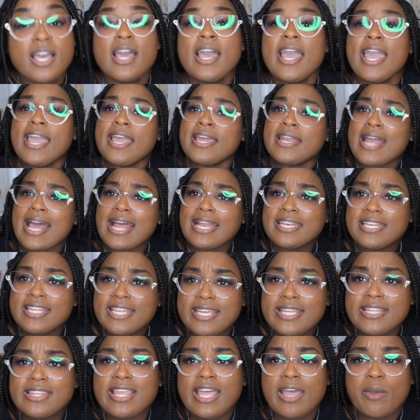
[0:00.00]
And I
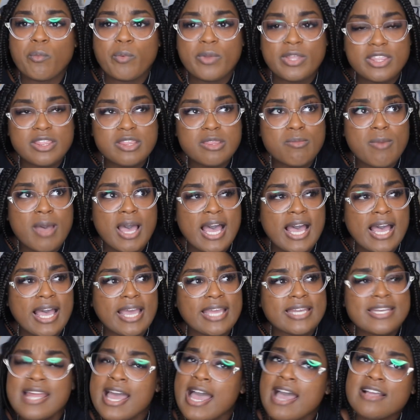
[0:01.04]
did that with
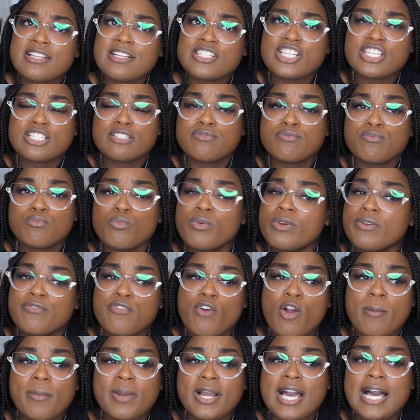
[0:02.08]
not just with
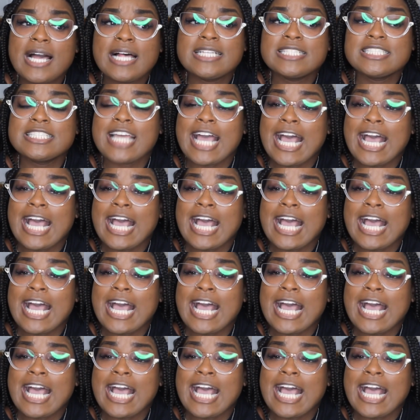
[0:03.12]
pharmacology,